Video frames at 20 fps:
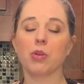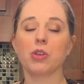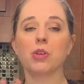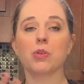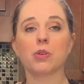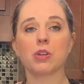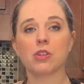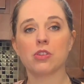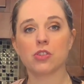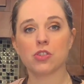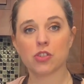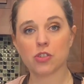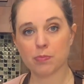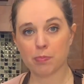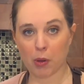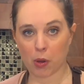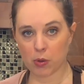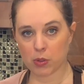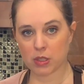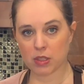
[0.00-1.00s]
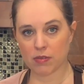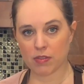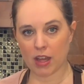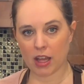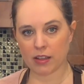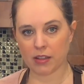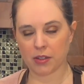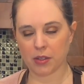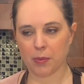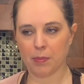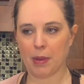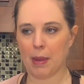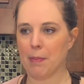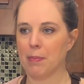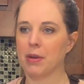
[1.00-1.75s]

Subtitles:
you can dispose of that little bit.